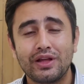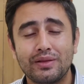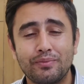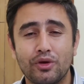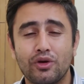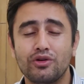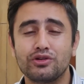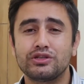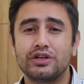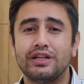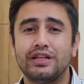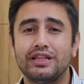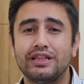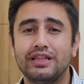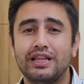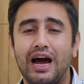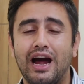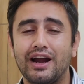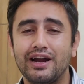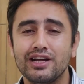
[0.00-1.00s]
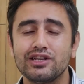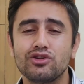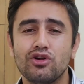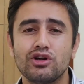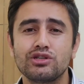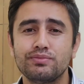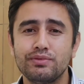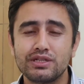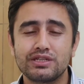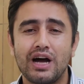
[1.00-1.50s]
Because 100
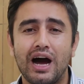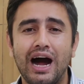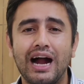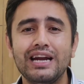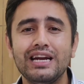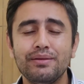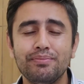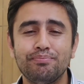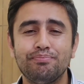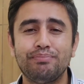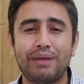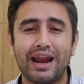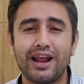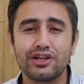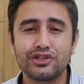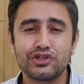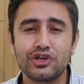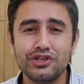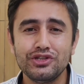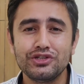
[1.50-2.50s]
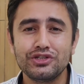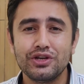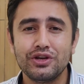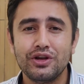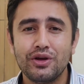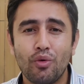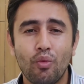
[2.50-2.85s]
slots means 100 parachains.